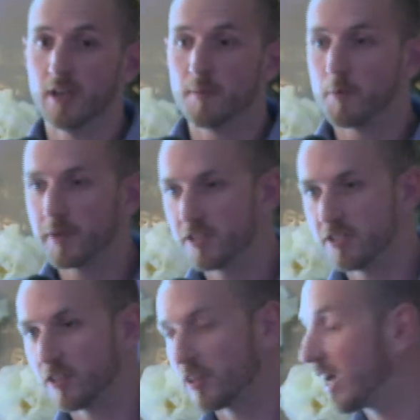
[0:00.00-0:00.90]
But because
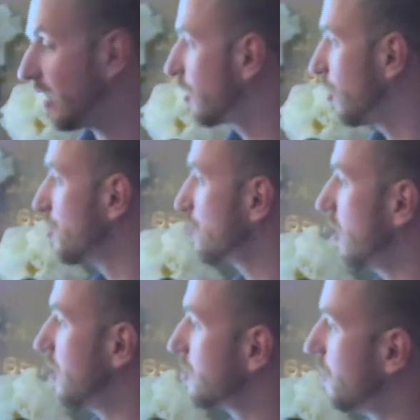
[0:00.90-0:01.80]
you've got the colour
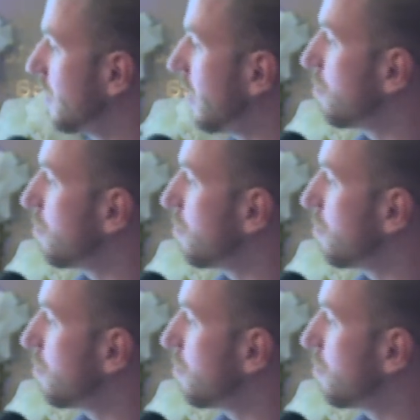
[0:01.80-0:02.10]
contrast of the other